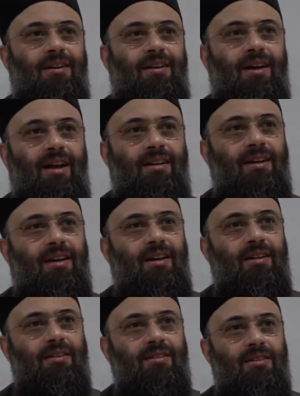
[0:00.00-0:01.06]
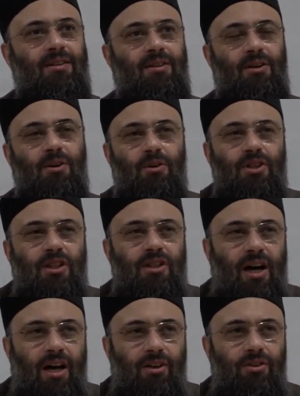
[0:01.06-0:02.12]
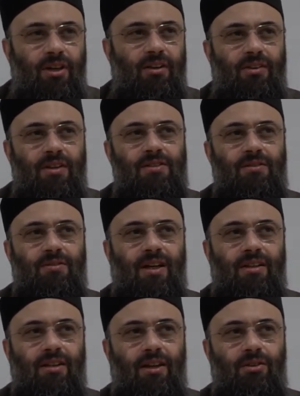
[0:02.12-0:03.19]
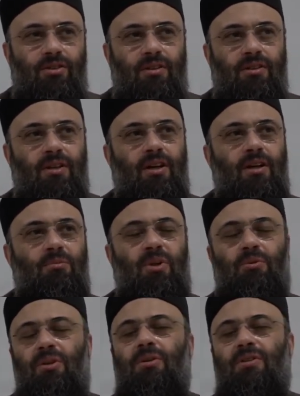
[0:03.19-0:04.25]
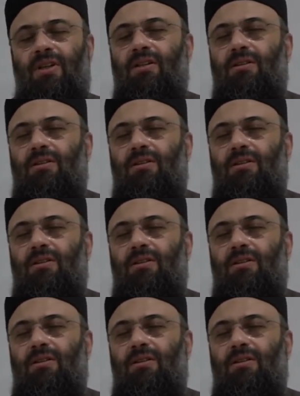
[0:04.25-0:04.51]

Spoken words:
and technology and things of that nature. But we don't need